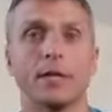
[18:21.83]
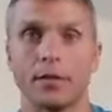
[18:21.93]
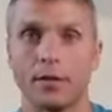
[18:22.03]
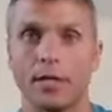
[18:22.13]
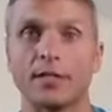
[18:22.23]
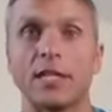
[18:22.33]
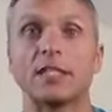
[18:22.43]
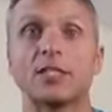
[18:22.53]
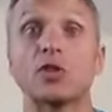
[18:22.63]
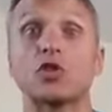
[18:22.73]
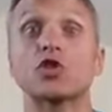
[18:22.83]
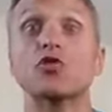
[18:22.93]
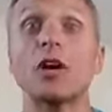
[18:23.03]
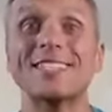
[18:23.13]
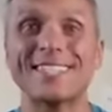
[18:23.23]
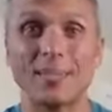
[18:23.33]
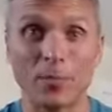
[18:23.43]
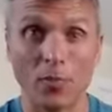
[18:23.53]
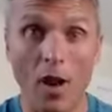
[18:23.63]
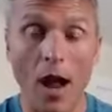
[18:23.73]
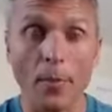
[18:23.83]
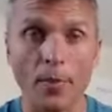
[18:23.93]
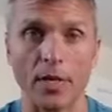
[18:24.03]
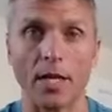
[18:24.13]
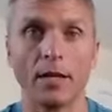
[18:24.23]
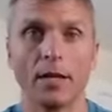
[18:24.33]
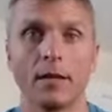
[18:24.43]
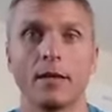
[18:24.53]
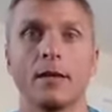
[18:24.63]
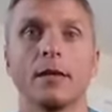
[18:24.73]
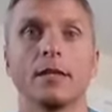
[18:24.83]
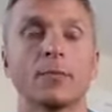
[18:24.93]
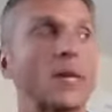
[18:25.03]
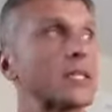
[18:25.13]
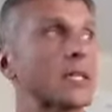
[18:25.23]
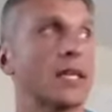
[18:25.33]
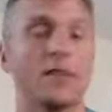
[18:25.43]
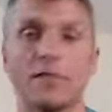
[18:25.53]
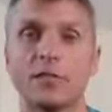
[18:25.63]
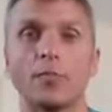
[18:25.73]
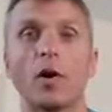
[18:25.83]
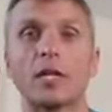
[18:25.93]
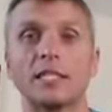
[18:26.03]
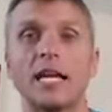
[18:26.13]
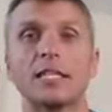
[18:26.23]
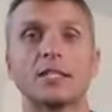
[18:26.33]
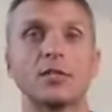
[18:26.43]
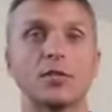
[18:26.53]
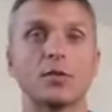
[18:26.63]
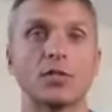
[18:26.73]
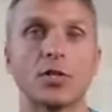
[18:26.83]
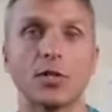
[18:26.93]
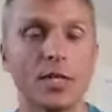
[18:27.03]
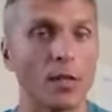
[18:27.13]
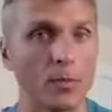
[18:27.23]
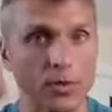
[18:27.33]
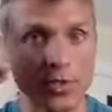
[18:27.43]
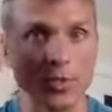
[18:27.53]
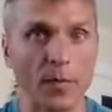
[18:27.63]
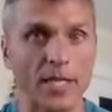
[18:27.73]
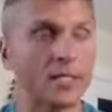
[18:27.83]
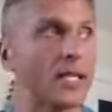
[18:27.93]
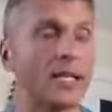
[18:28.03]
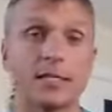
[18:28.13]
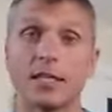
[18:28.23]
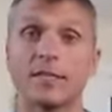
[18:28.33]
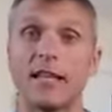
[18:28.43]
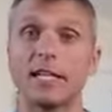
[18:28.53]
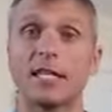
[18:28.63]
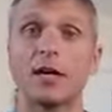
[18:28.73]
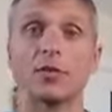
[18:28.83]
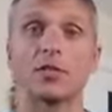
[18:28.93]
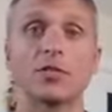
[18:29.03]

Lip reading: It's the trust's property, especially if it's bought attached to the Social Security number. It just makes sense that if that's held in